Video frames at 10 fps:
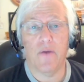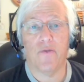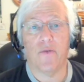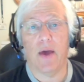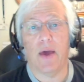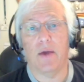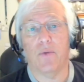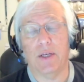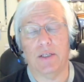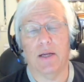if
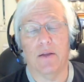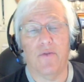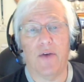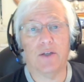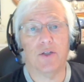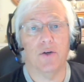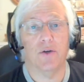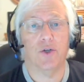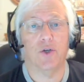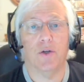a retail
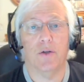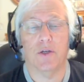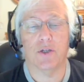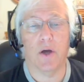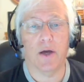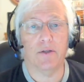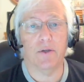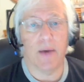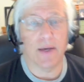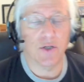investor should decide
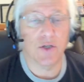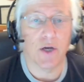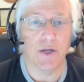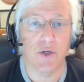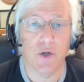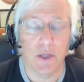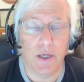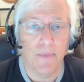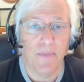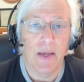to exercise
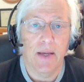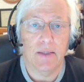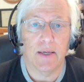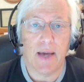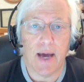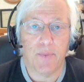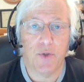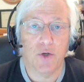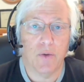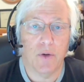early to
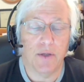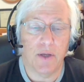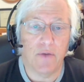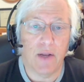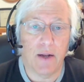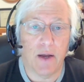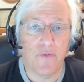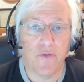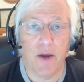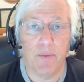capture a dividend, I
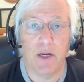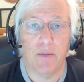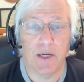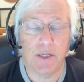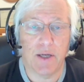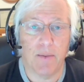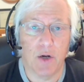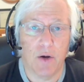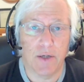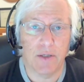frame it in my
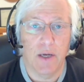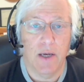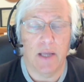seminars.